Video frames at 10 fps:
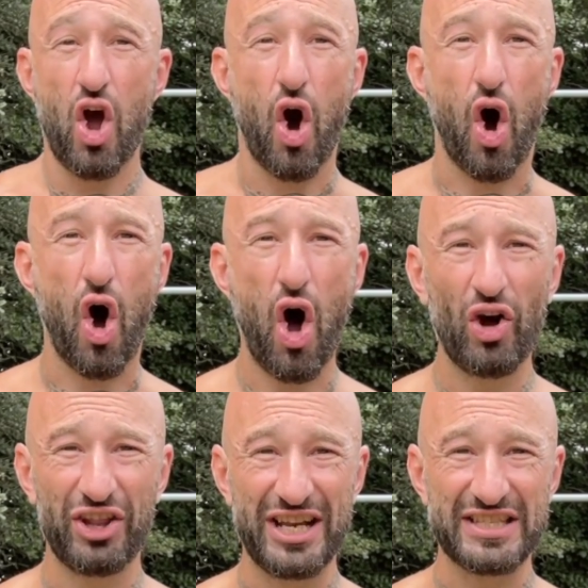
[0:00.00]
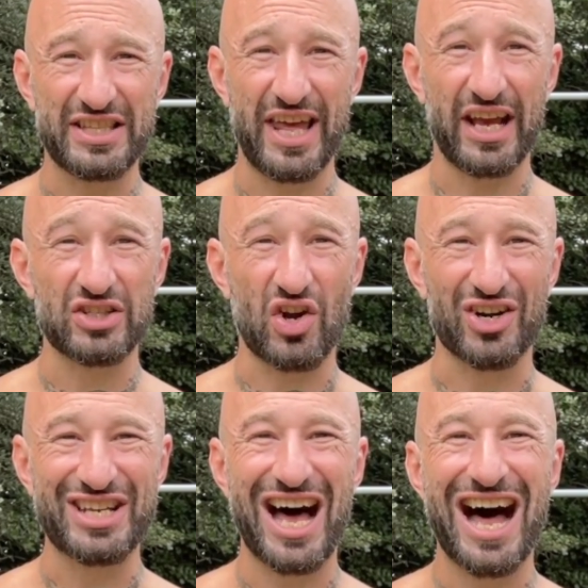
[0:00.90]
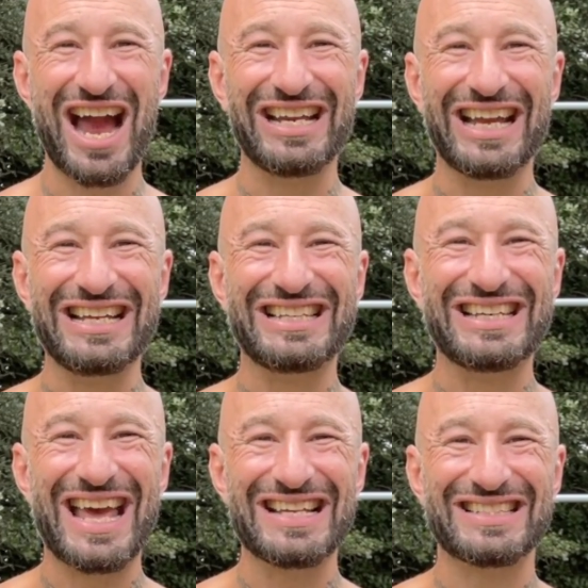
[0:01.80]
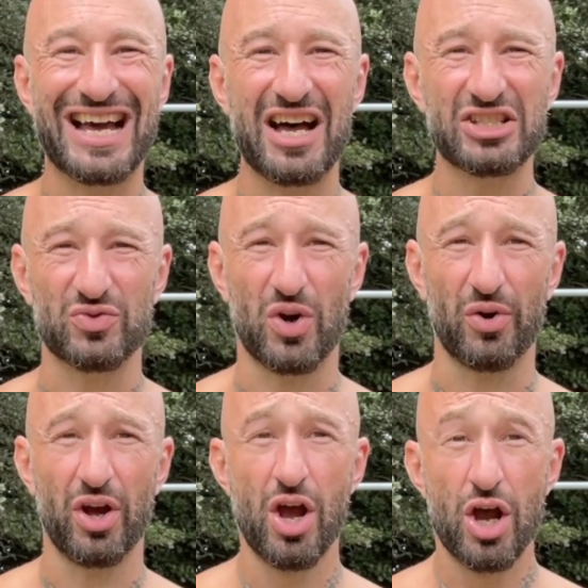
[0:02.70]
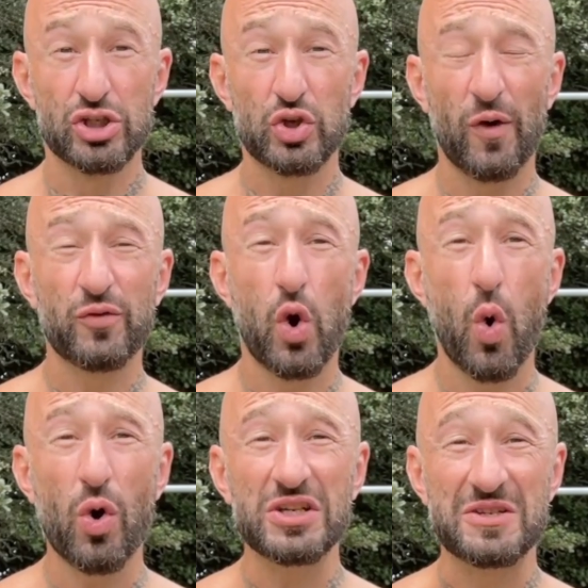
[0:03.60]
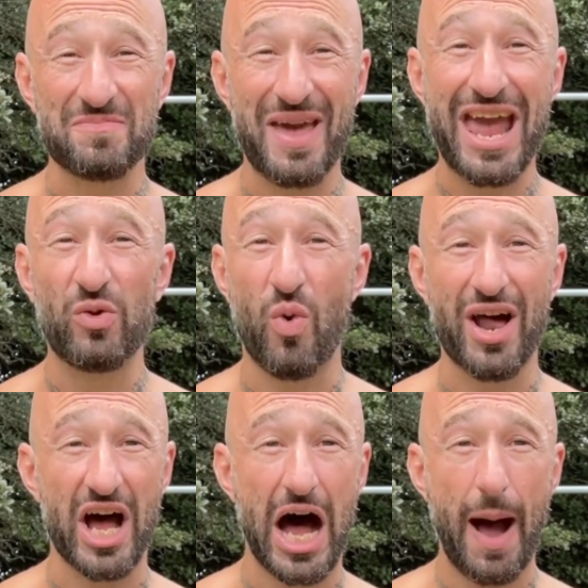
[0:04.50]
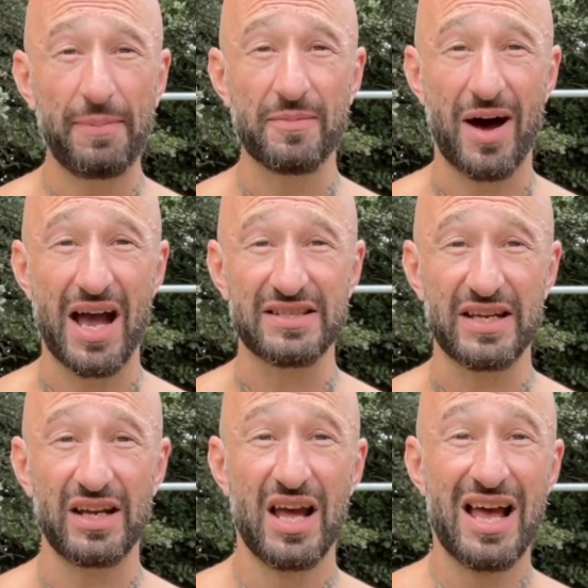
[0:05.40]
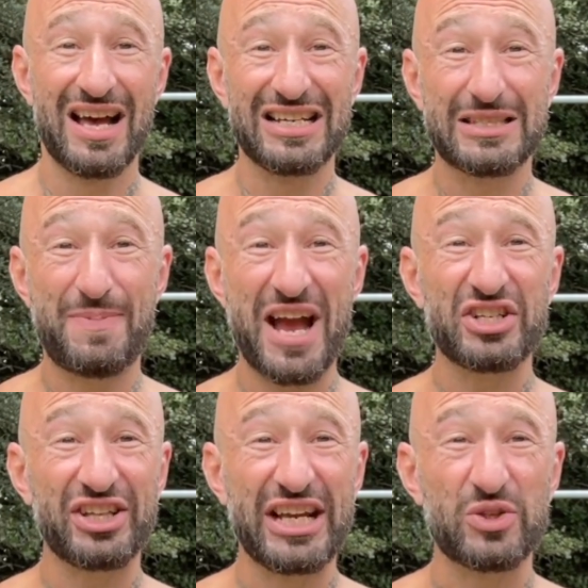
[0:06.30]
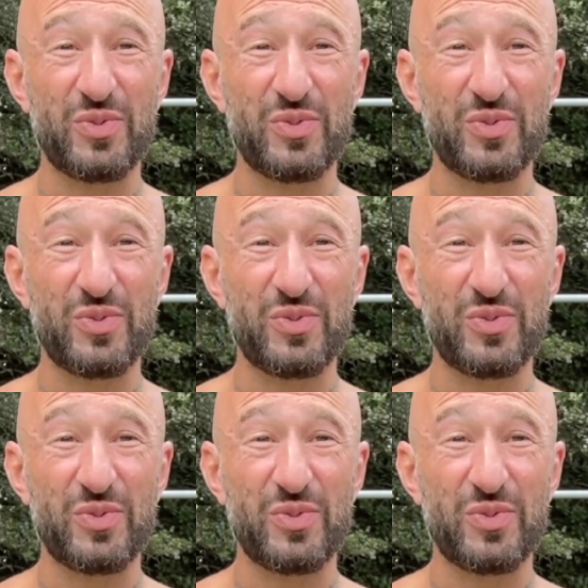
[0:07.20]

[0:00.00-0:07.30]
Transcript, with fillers: all of these things are tied into testosterone. So of course men want to optimize it, especially as